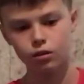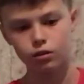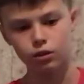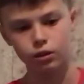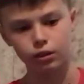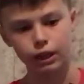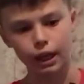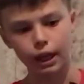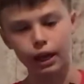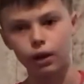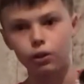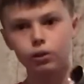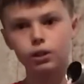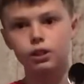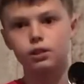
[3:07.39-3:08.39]
take that
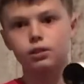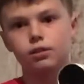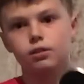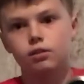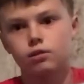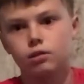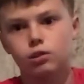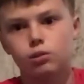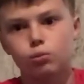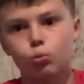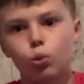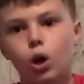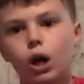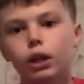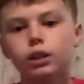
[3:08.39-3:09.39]
out. There's some
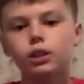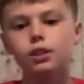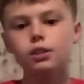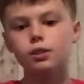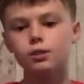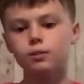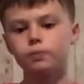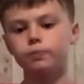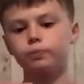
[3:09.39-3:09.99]
wires.